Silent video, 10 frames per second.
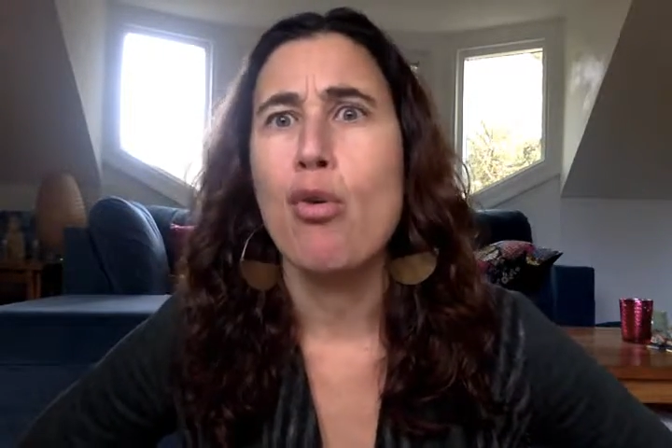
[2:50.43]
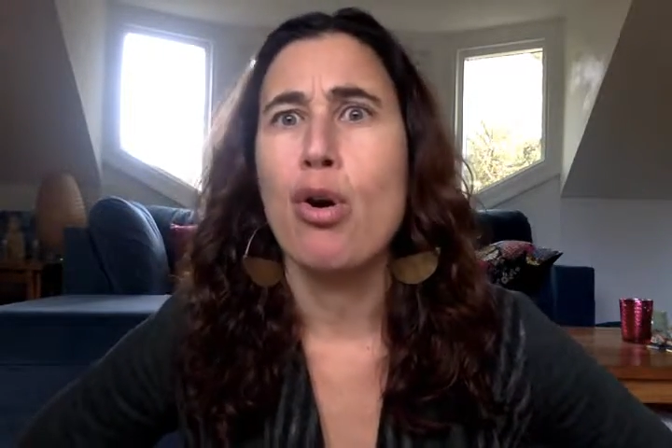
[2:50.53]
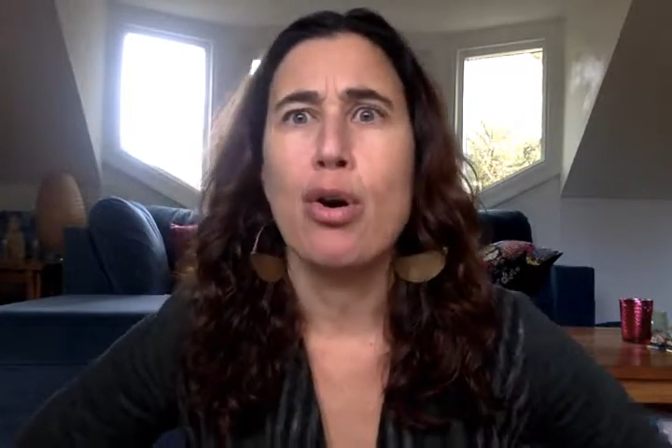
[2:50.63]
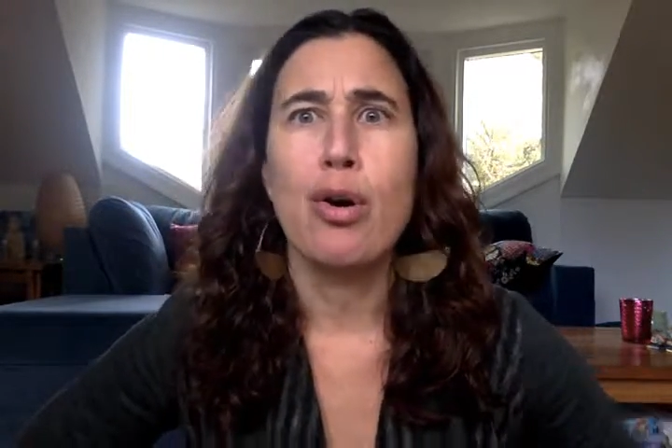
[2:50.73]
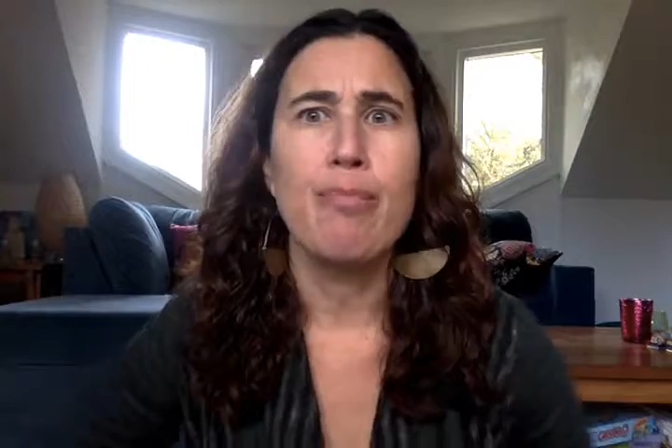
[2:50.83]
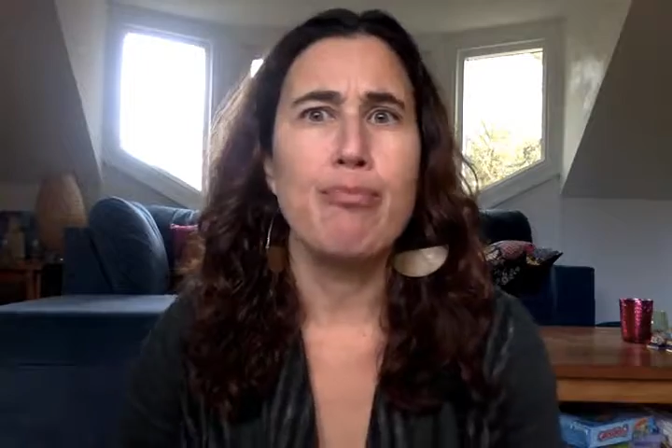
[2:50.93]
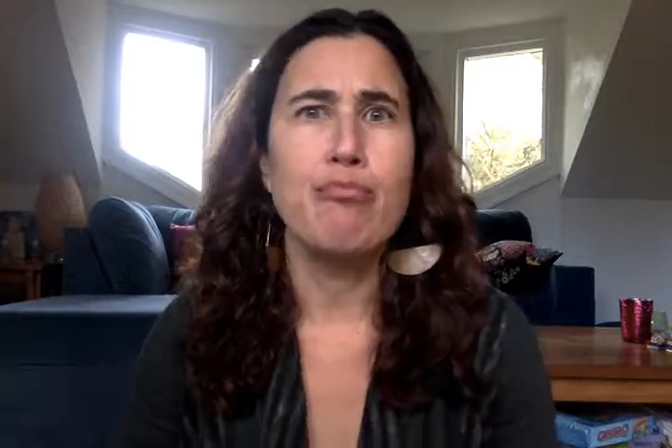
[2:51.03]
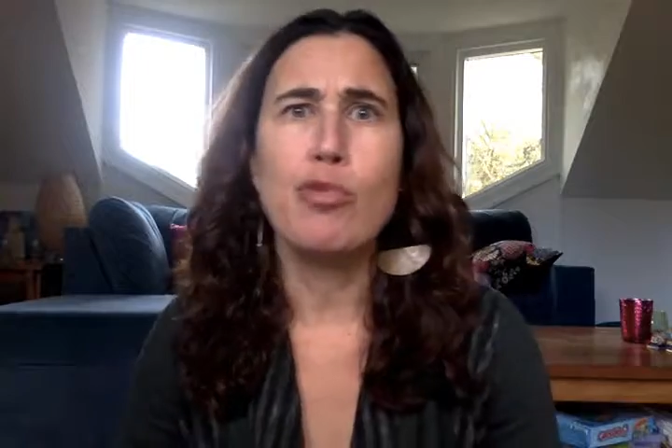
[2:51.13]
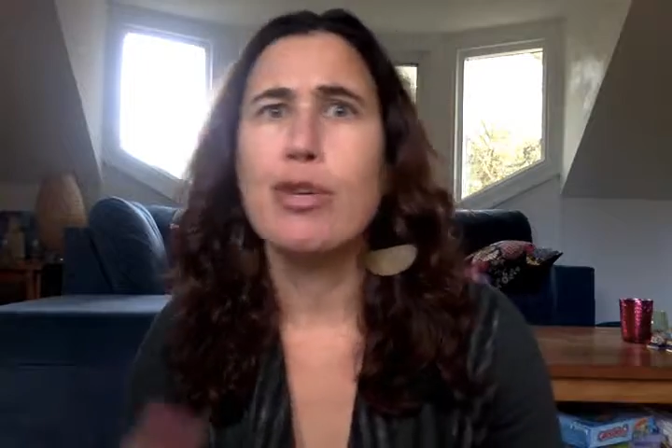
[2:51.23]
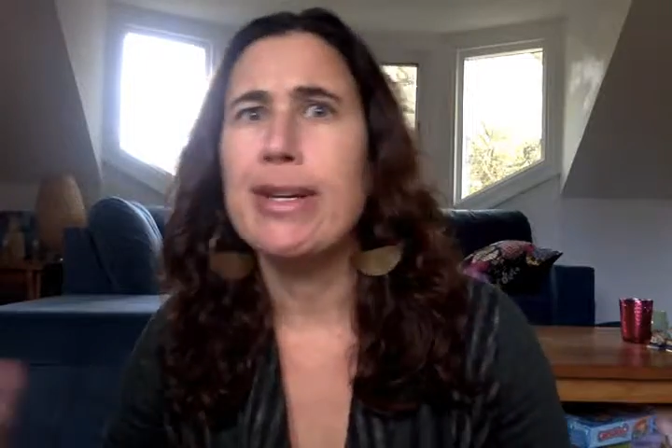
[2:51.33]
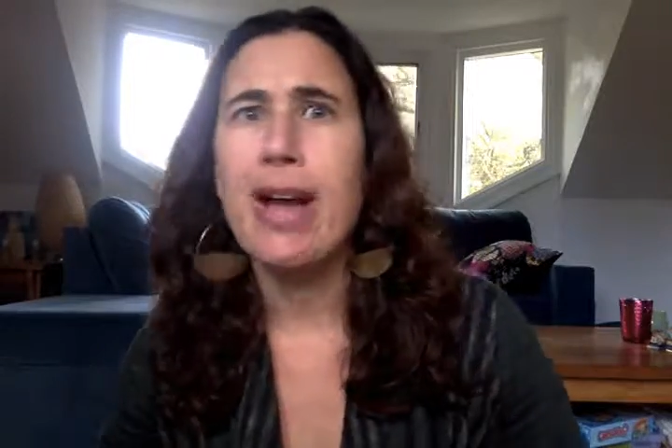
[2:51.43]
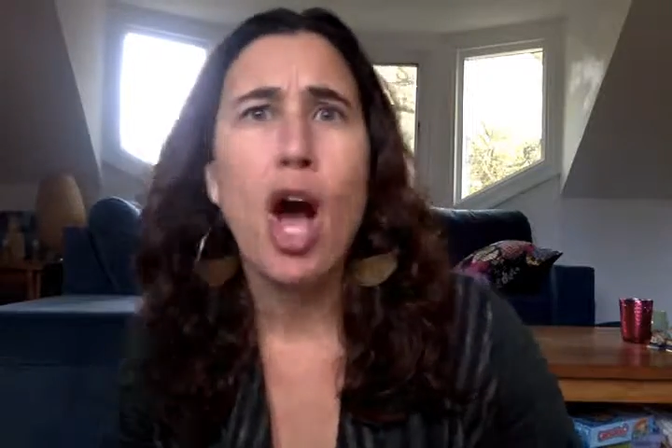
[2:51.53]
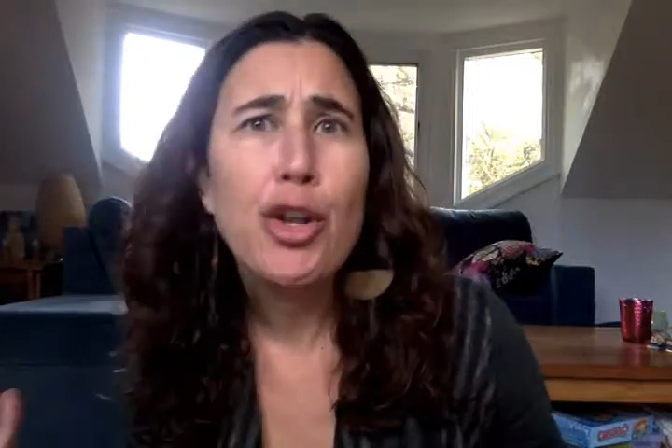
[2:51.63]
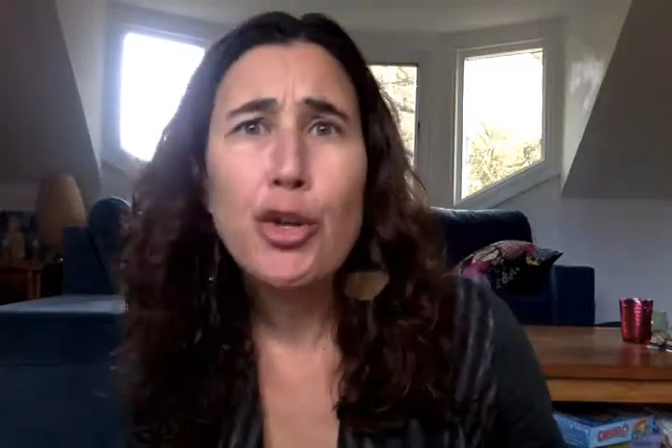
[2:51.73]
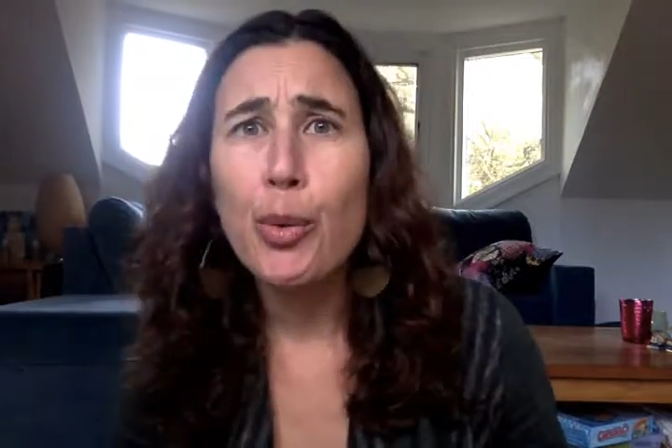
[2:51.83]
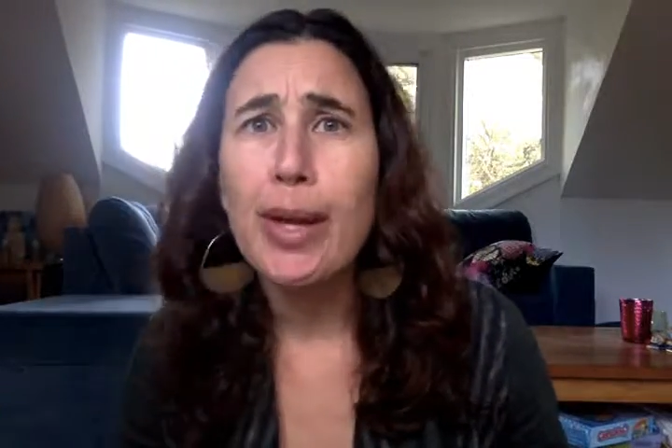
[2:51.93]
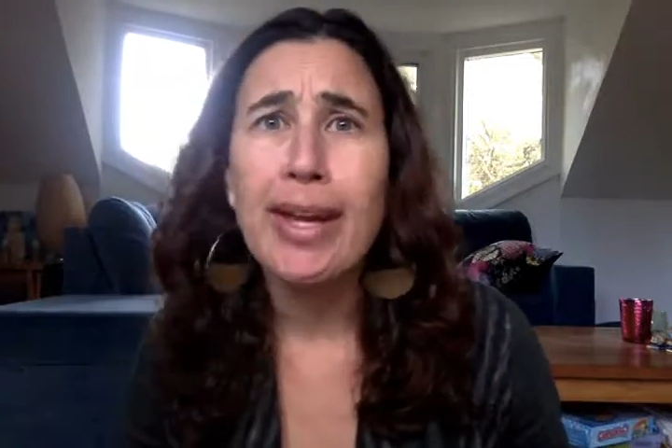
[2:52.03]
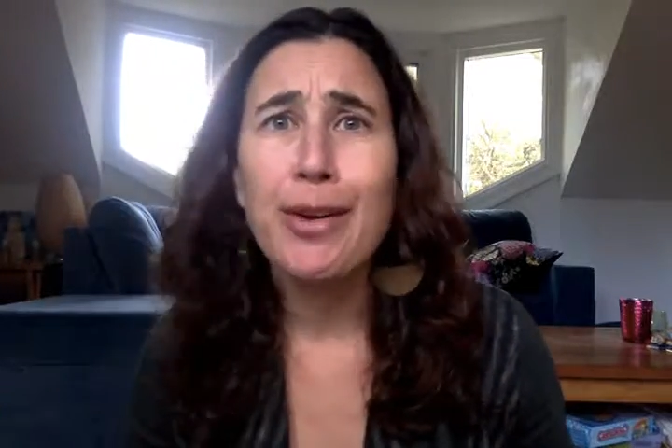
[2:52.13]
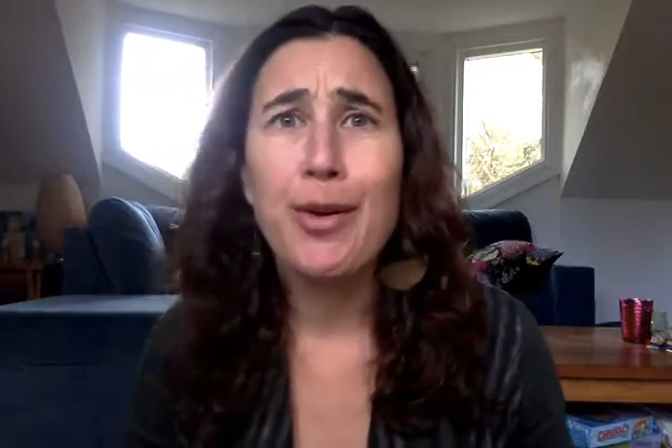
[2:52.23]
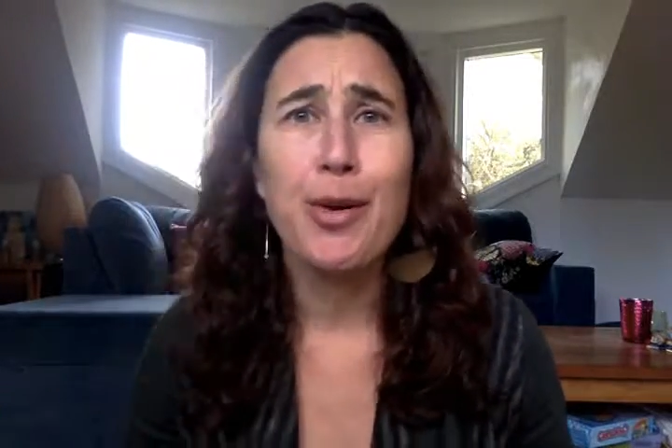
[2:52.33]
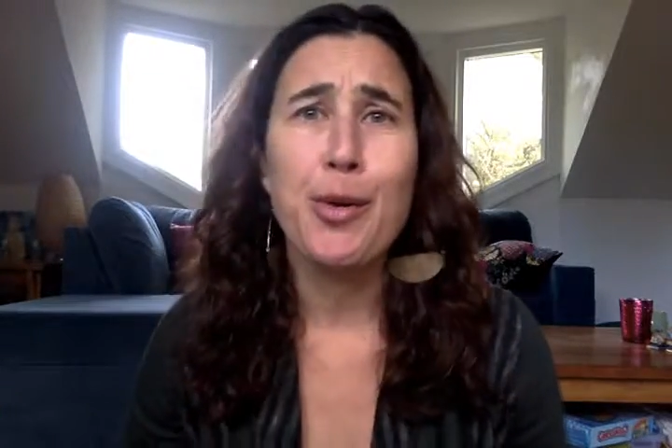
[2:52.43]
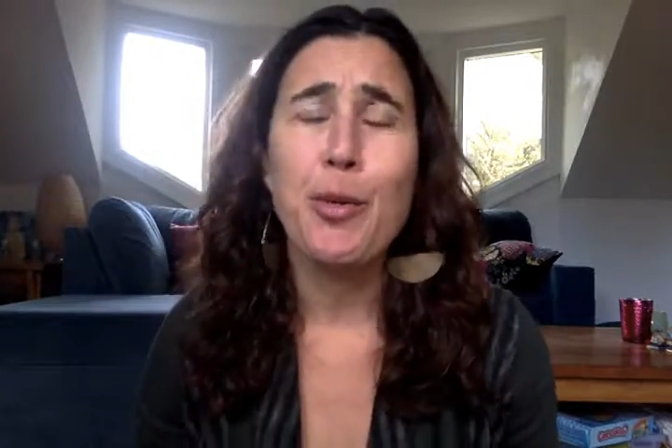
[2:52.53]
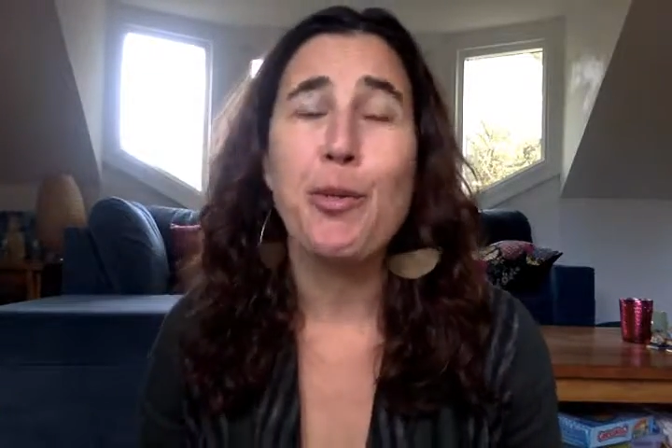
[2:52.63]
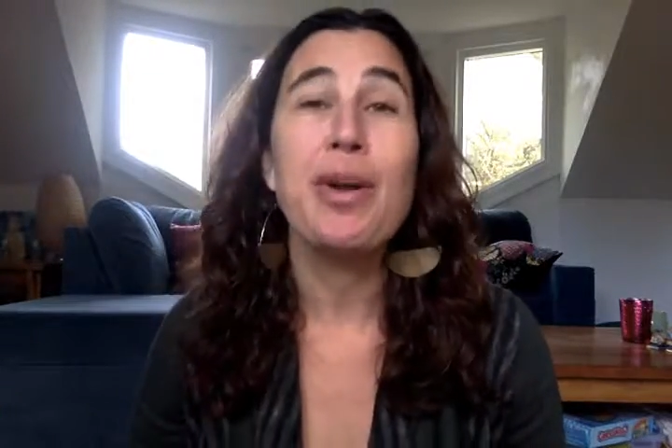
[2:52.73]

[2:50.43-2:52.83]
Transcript: or Marie Kondoing or,